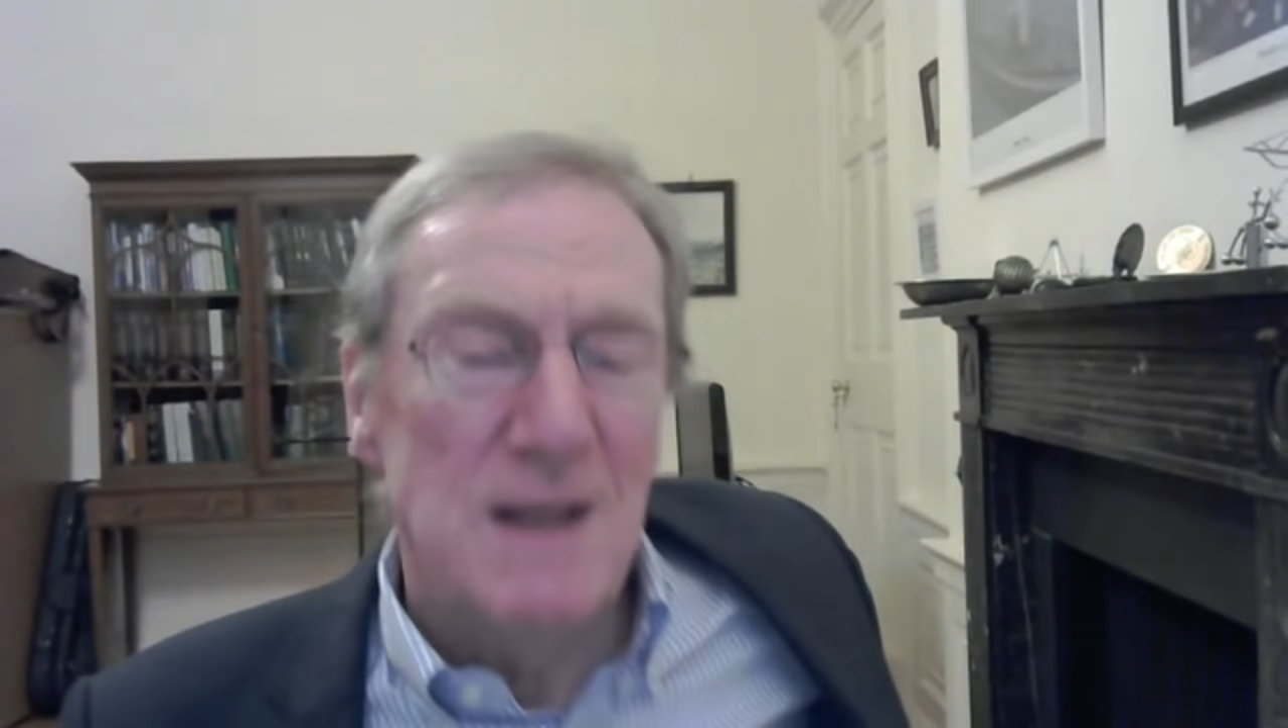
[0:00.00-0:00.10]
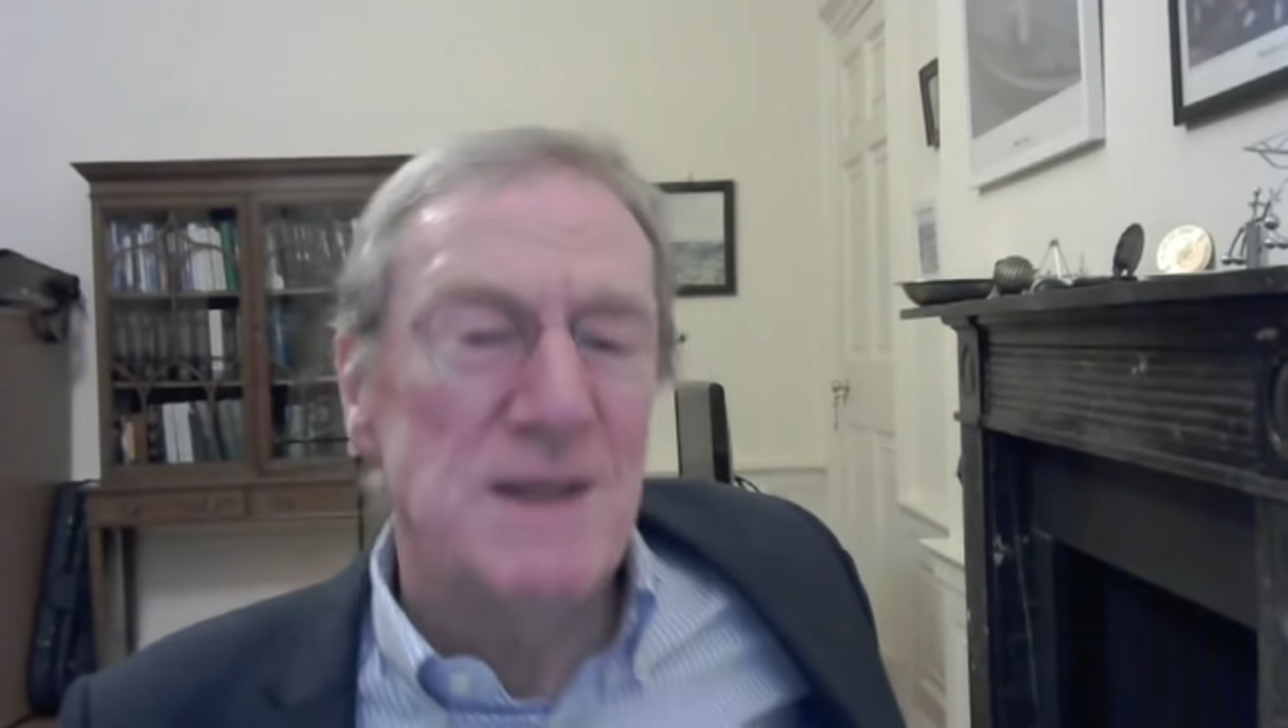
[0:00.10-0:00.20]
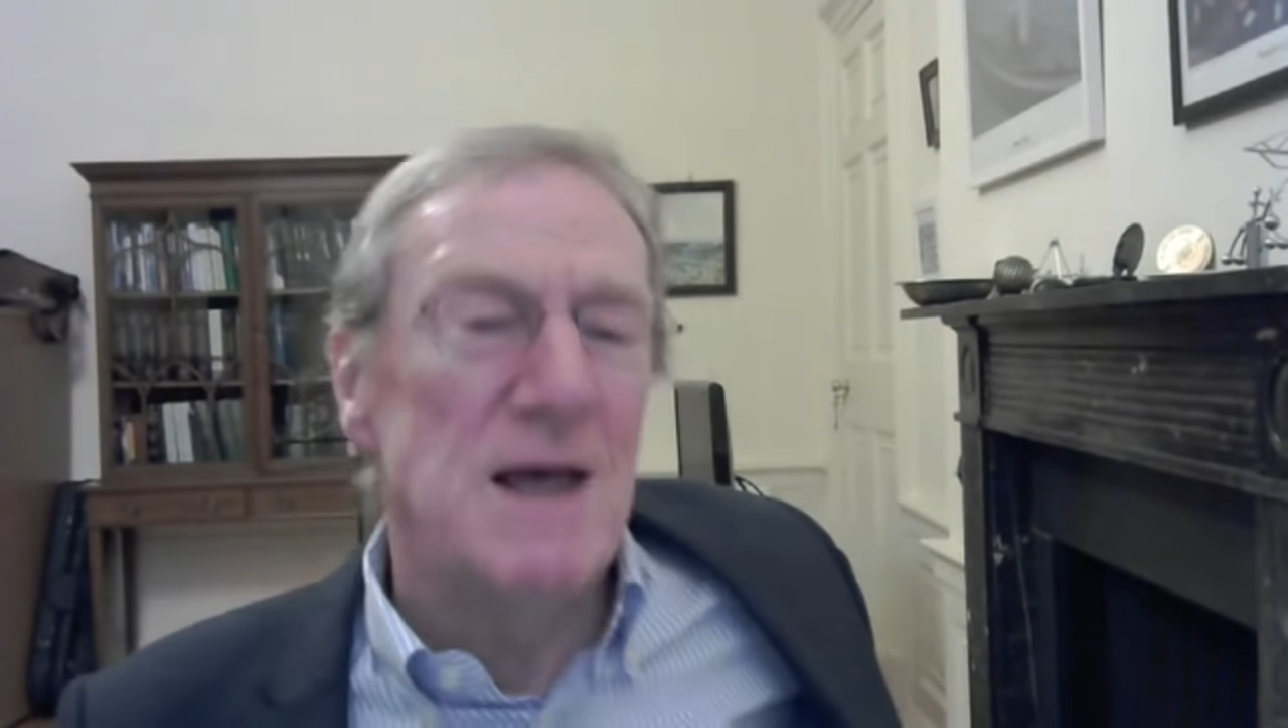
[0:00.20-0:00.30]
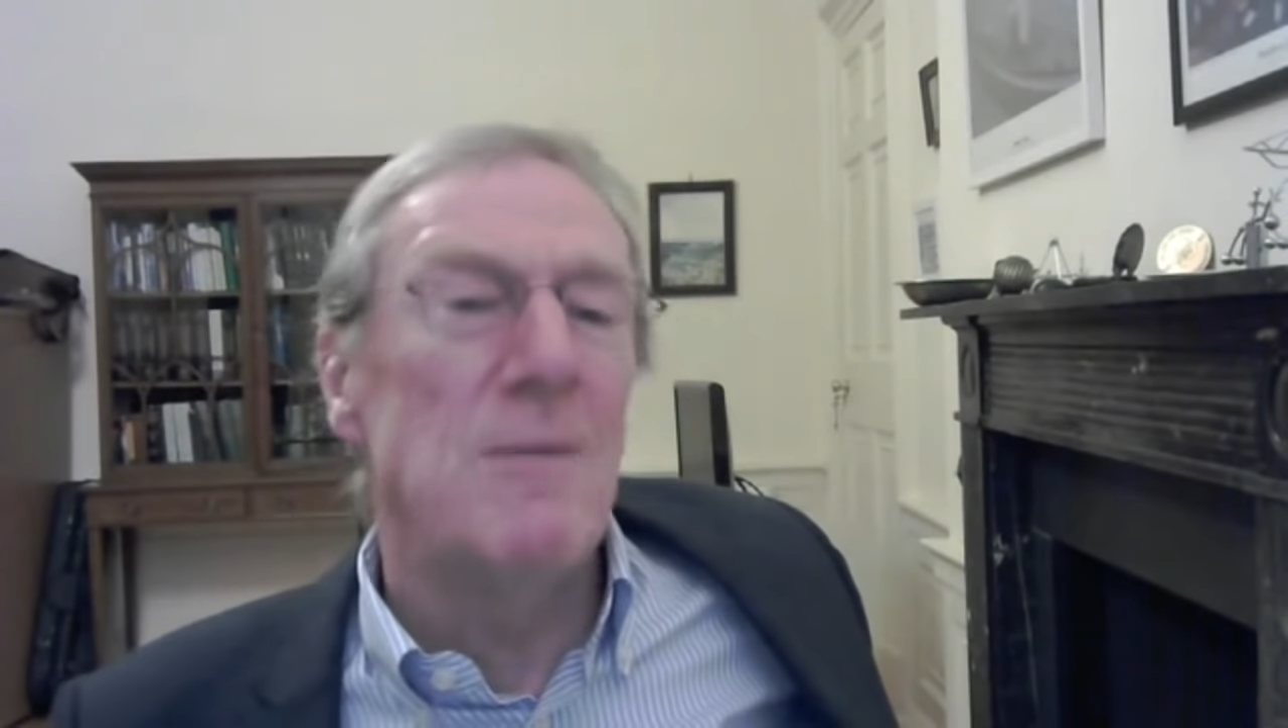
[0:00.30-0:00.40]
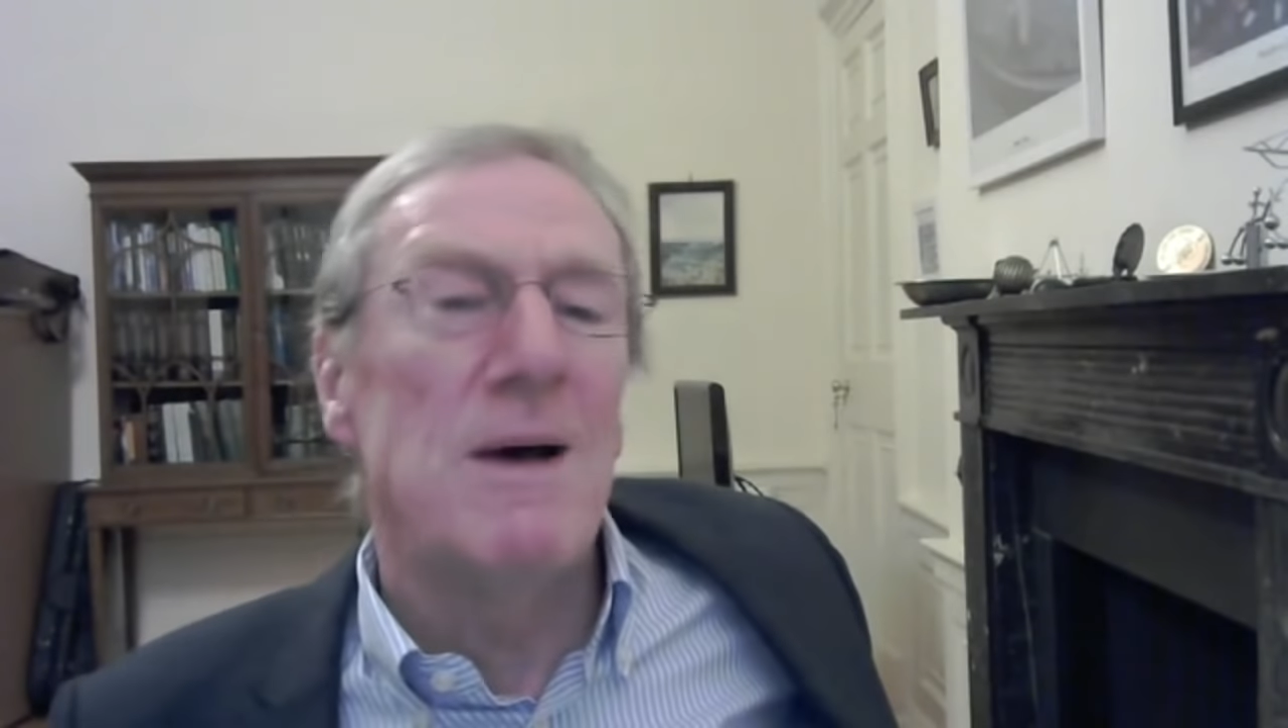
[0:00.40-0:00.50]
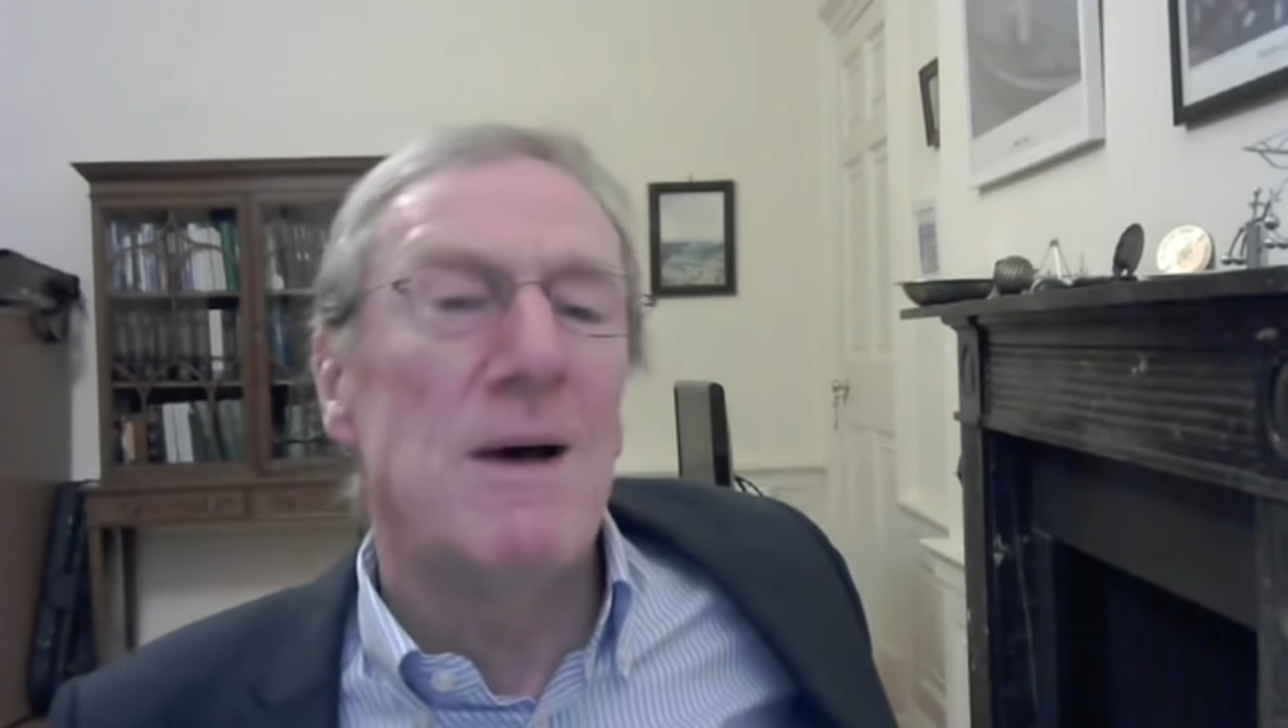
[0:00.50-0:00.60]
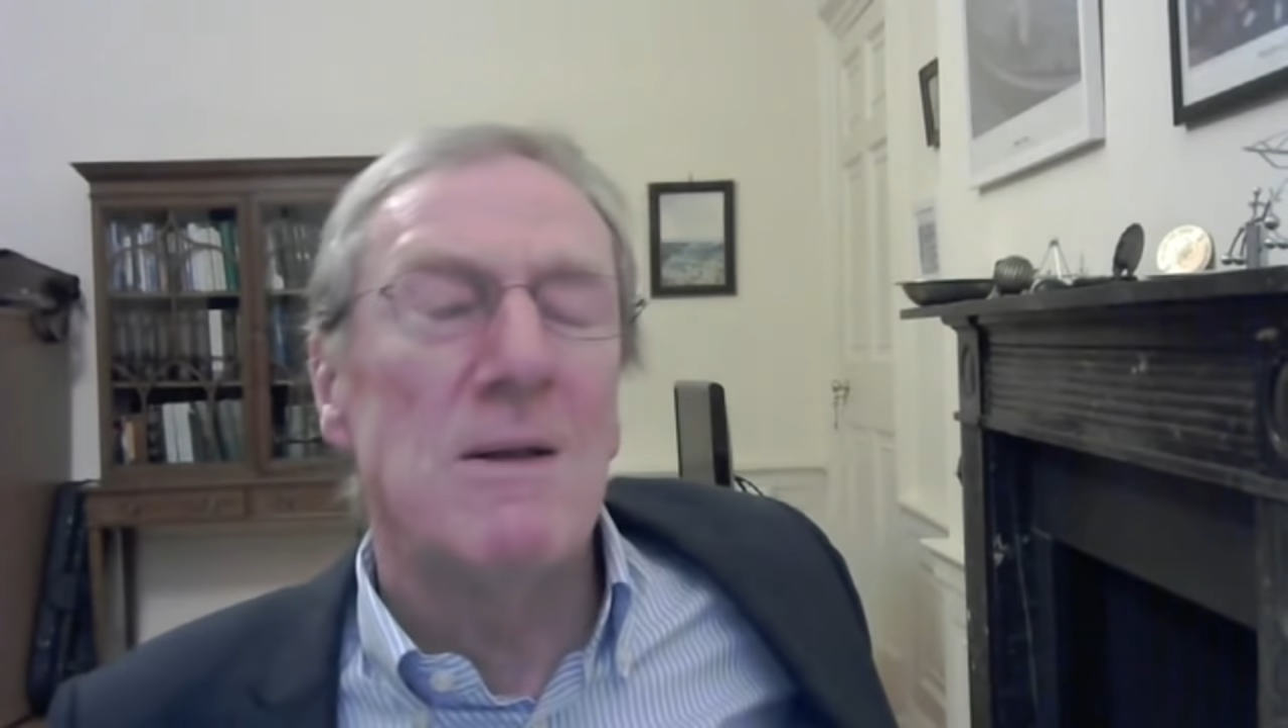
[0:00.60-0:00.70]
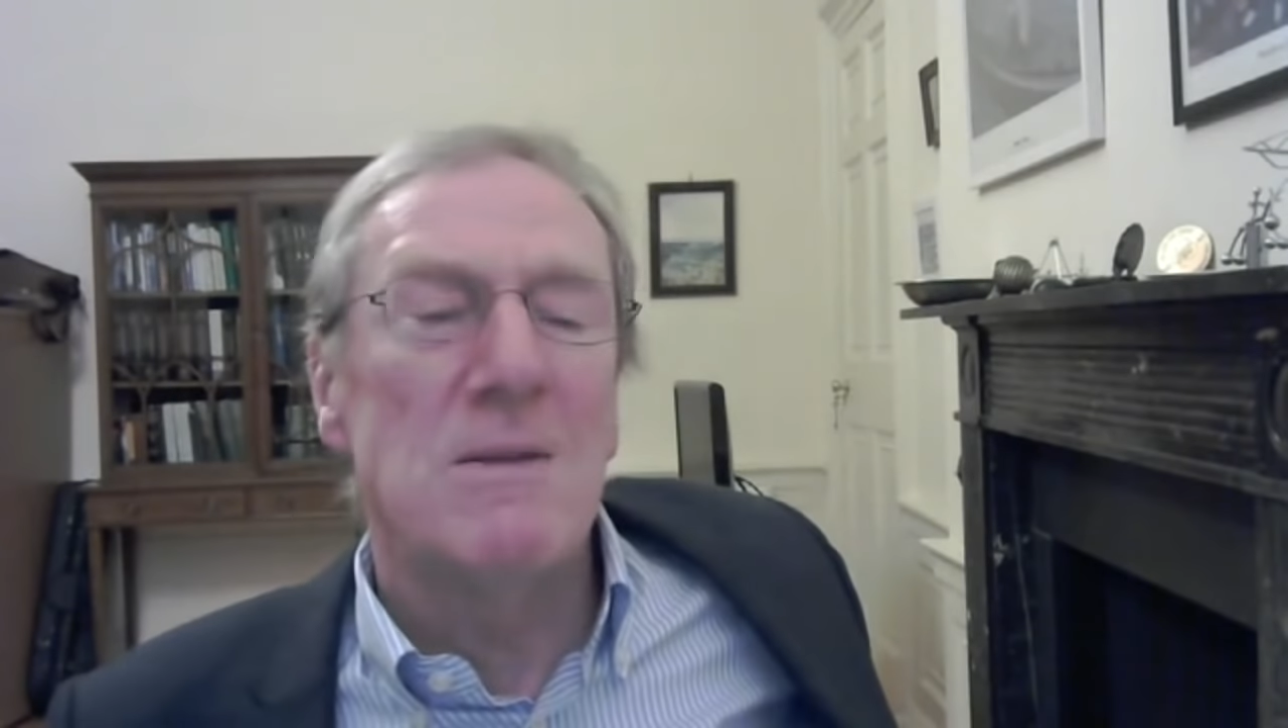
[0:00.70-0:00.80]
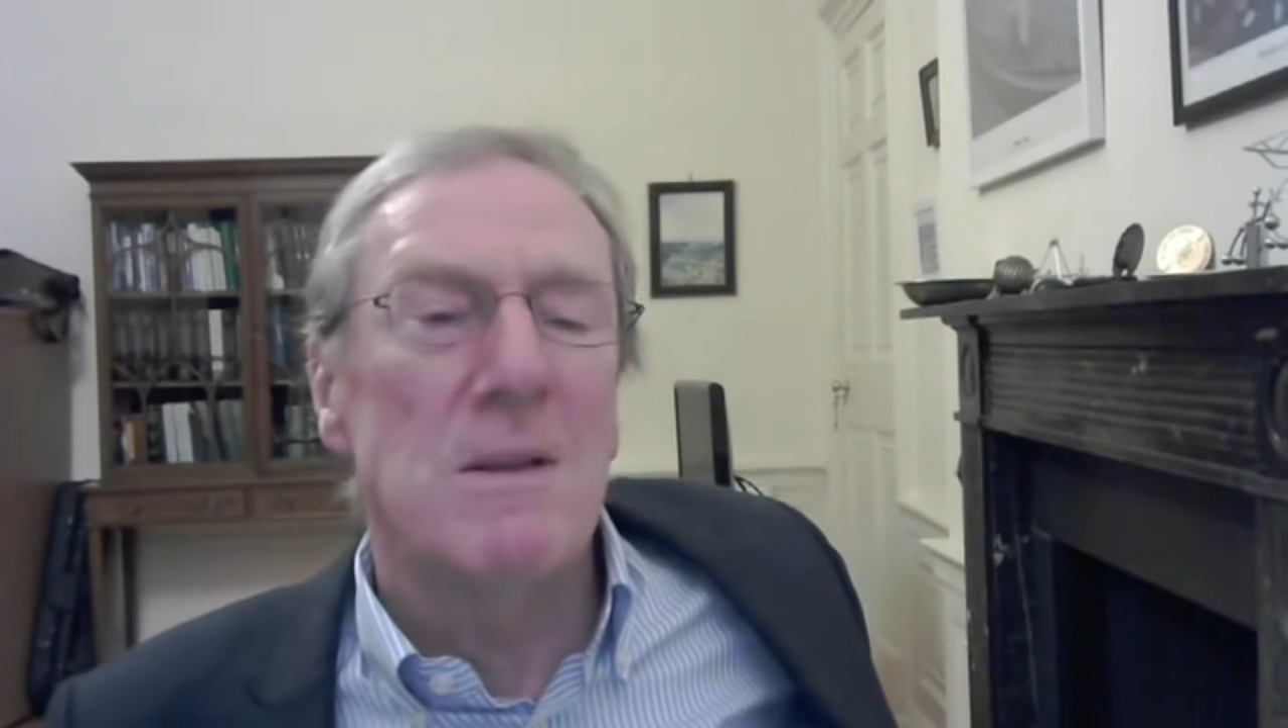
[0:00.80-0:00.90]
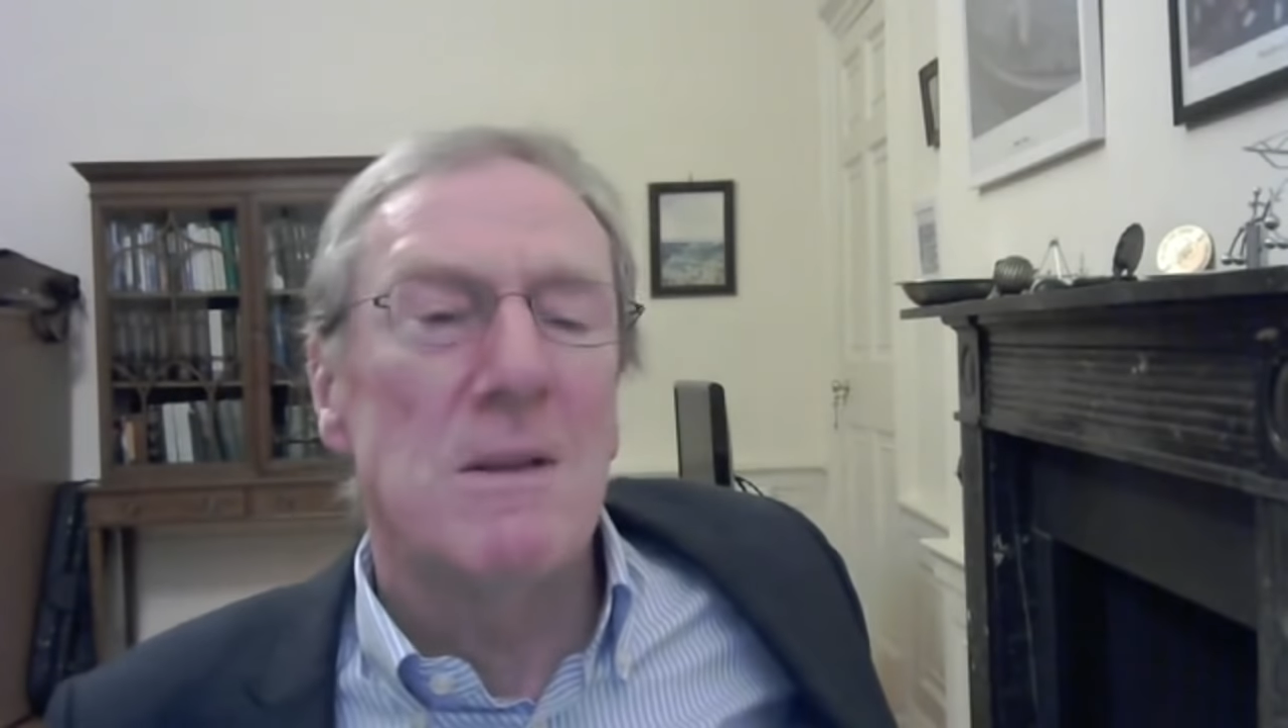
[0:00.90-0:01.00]
and they're
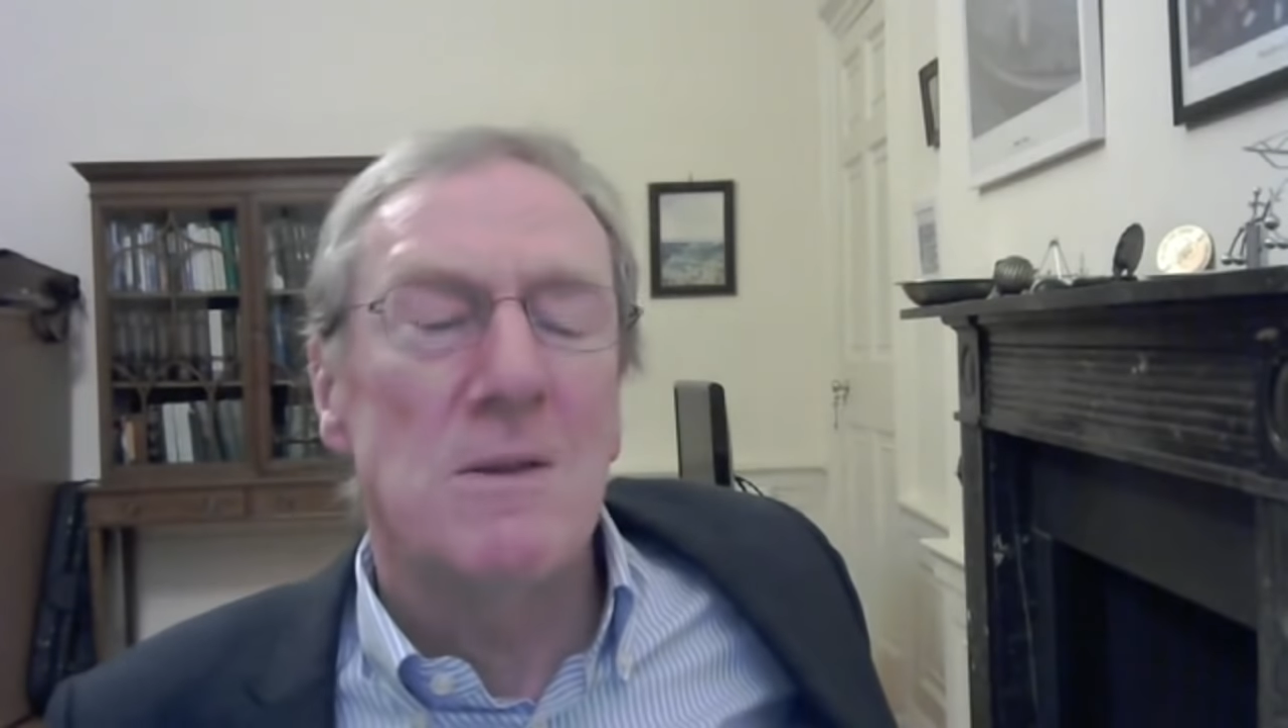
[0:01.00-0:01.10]
about